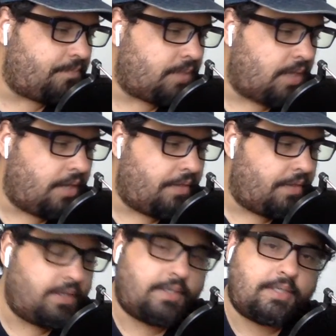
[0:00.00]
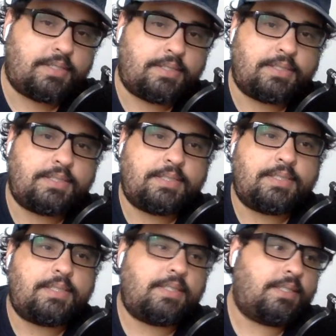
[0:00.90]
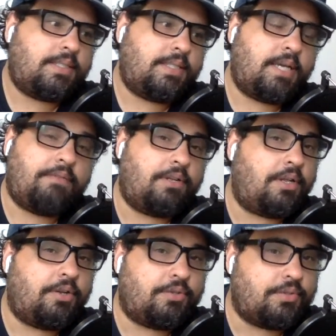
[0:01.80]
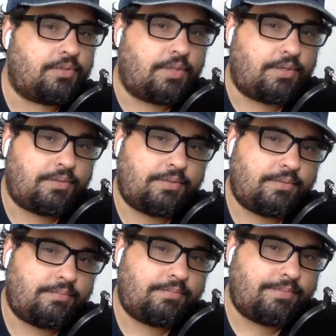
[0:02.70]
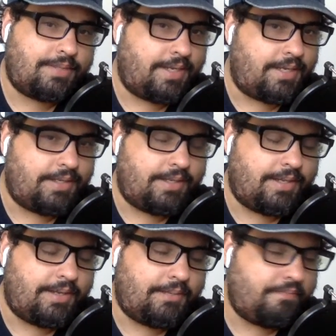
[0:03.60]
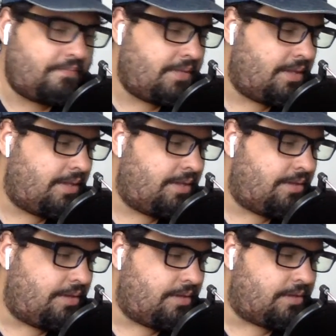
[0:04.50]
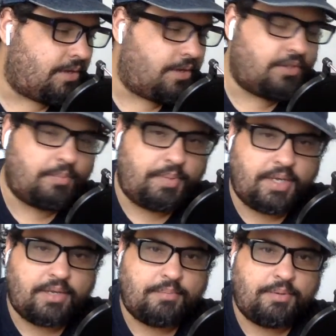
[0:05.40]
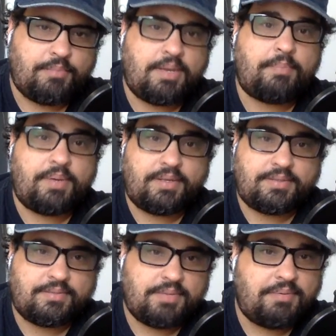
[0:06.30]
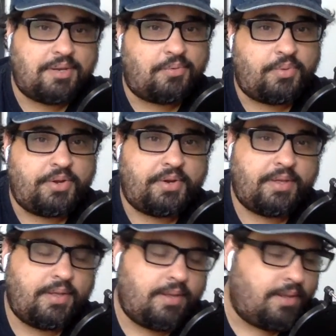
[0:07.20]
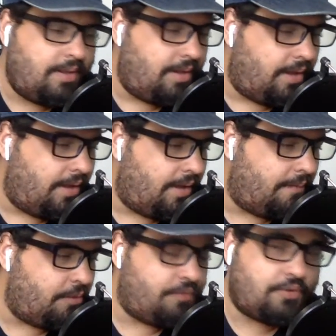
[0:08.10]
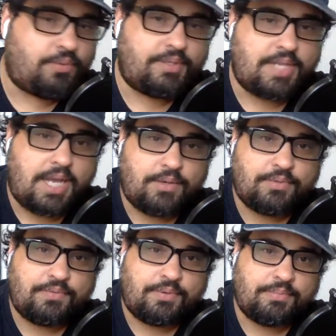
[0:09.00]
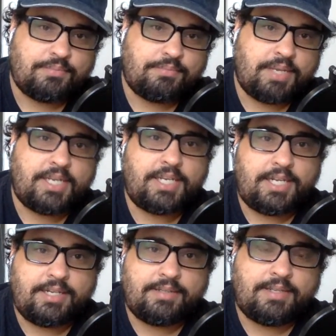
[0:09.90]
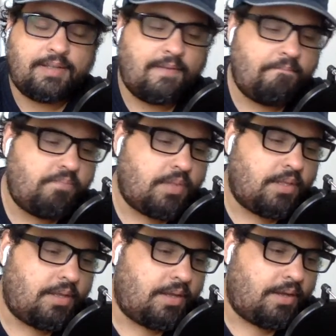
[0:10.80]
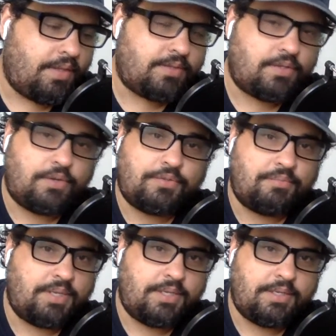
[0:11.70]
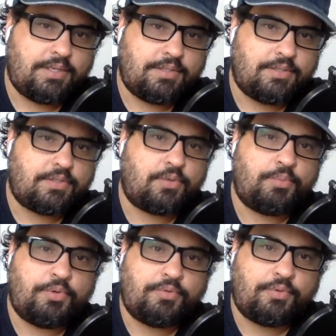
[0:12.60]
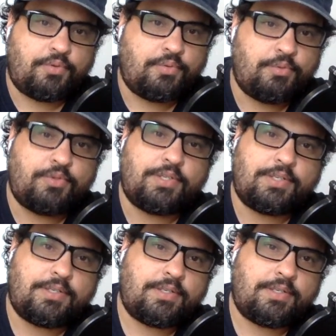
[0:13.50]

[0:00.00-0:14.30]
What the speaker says: I think they have a lot of good songs, and it's hard to pick, but my picks maybe are weird. The first one is House from Made in England. That song to me is just so beautiful, the music